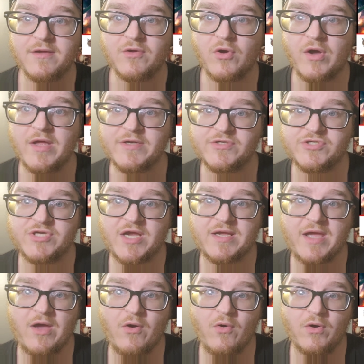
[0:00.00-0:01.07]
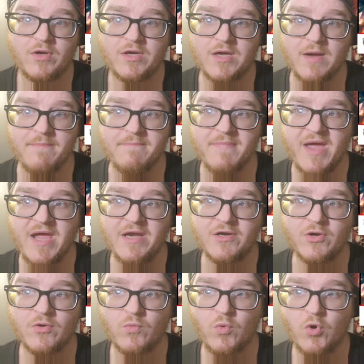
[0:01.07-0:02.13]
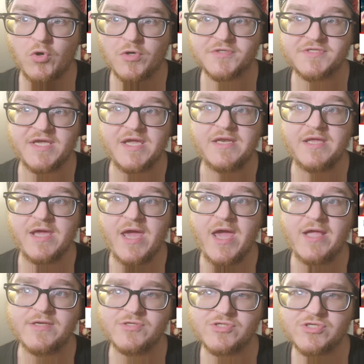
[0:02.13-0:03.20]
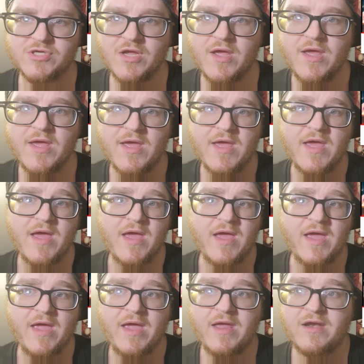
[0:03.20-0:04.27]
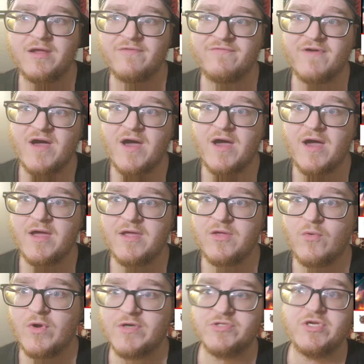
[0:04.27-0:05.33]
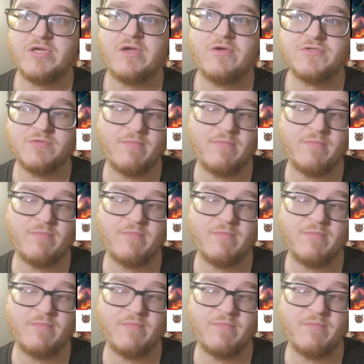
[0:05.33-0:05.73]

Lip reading: go ahead and check out Commander Wars EDH. And if you want to check out some of